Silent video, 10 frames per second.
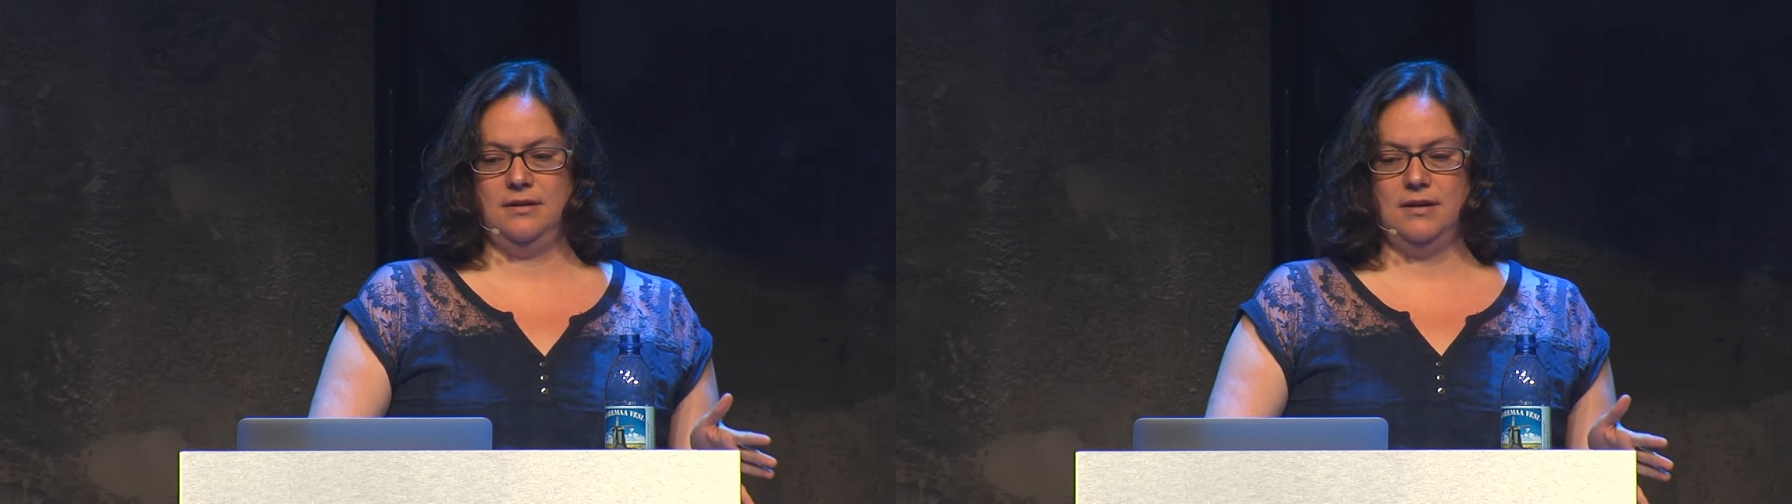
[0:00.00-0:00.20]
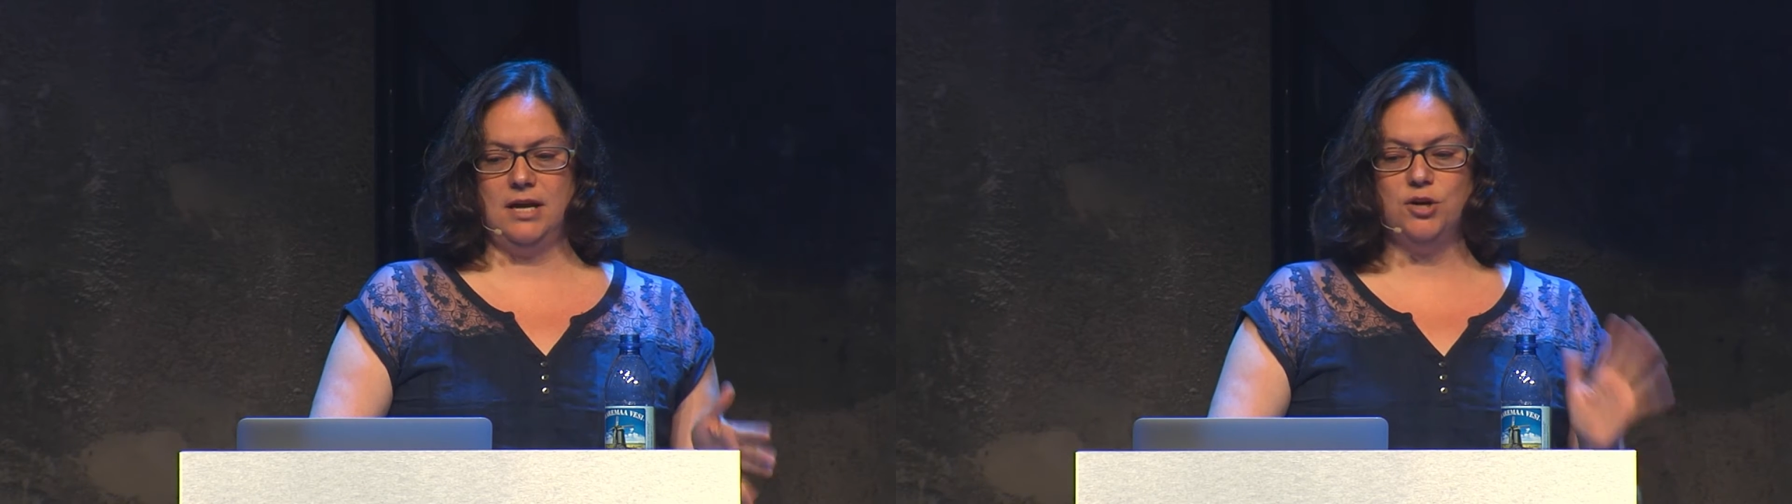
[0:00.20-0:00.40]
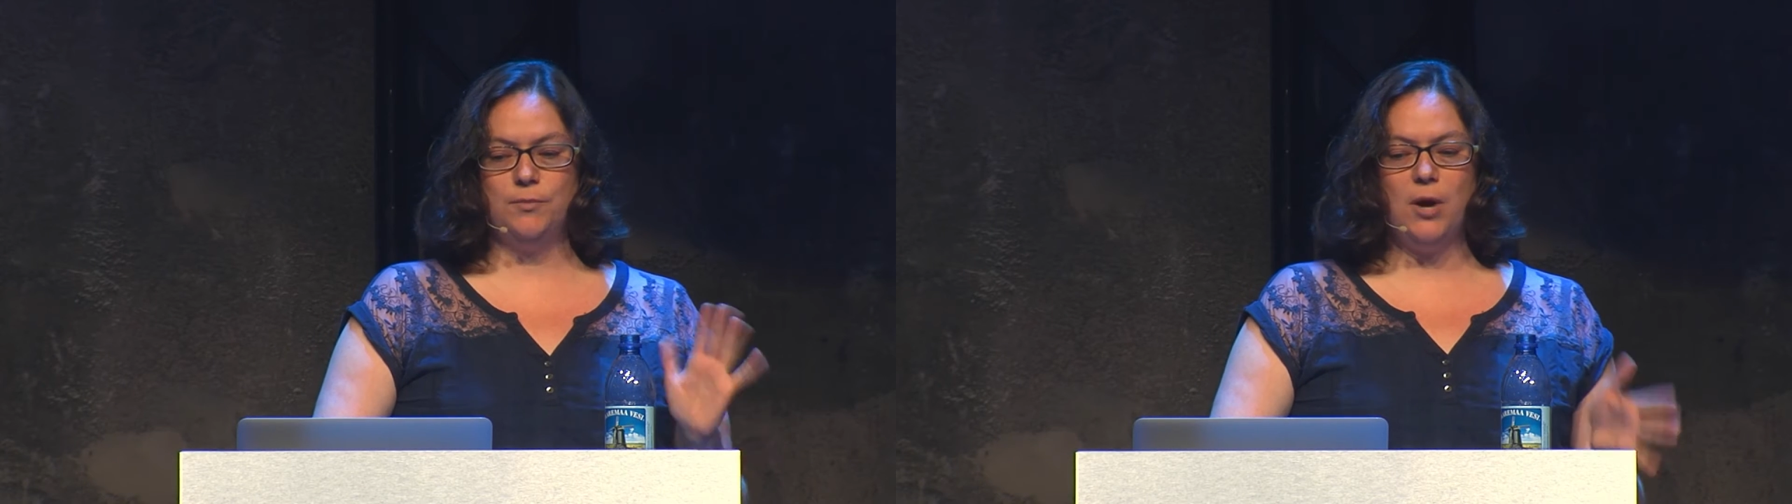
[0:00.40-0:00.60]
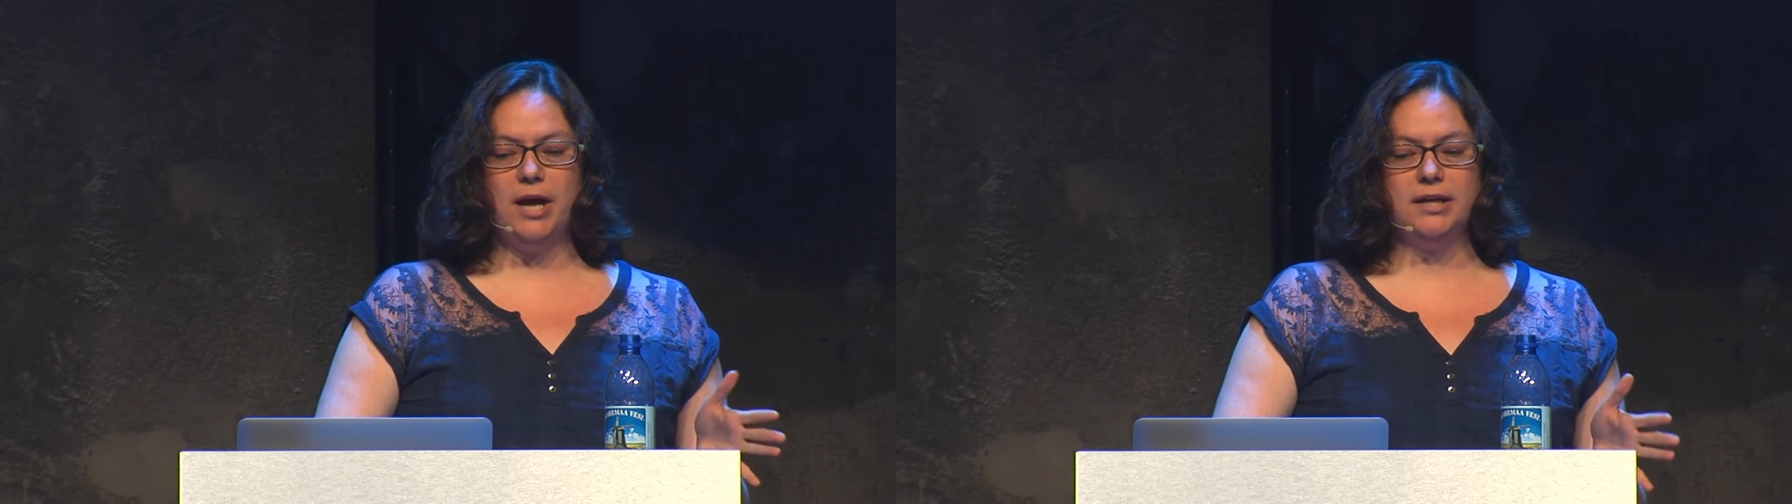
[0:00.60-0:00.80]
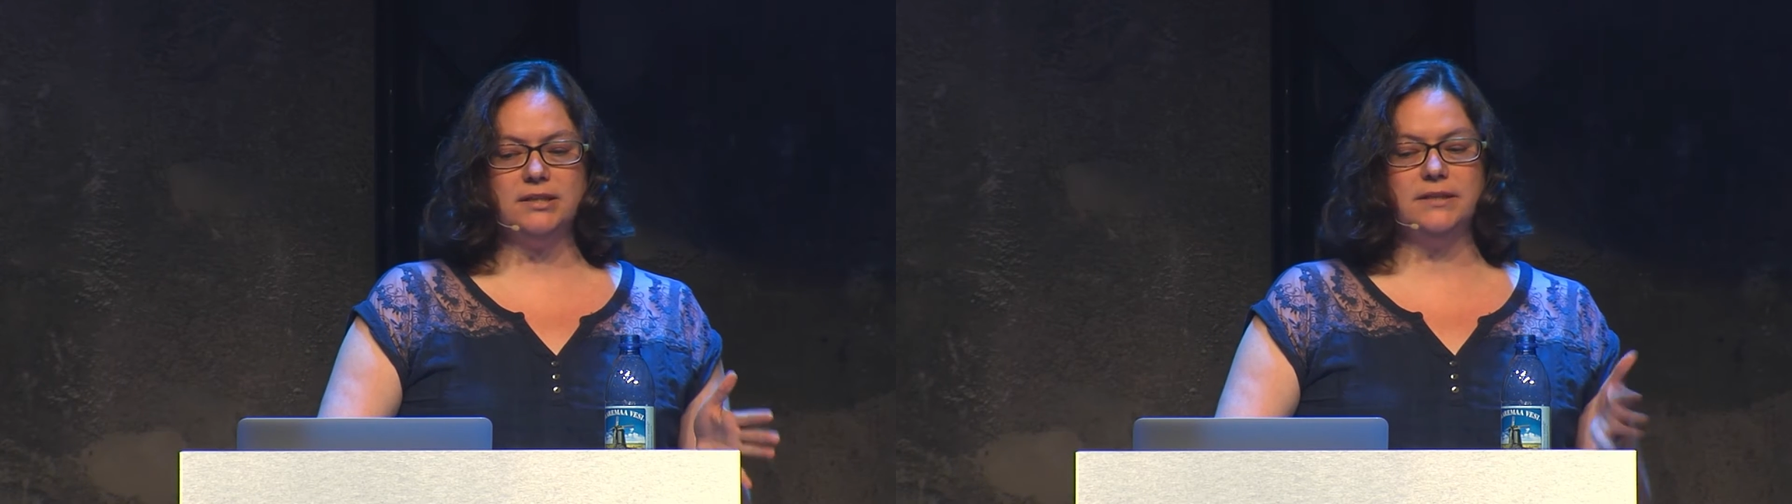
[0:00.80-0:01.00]
and your
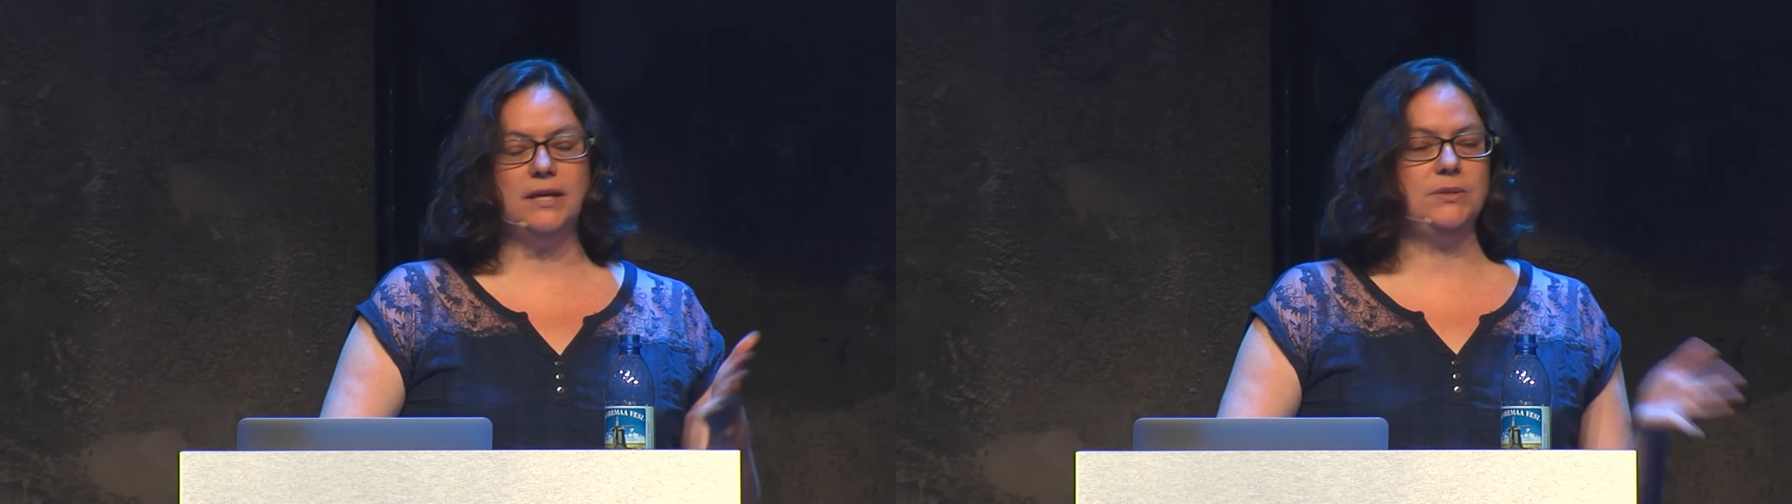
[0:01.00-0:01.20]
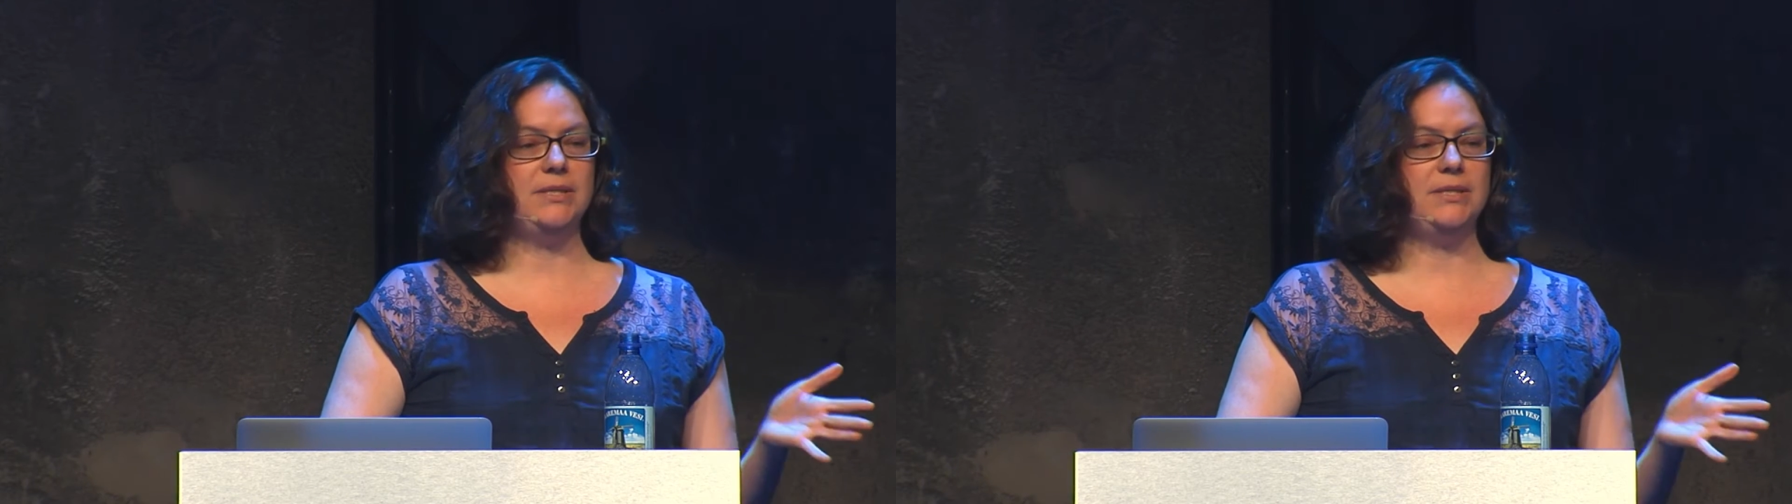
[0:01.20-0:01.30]
product on the other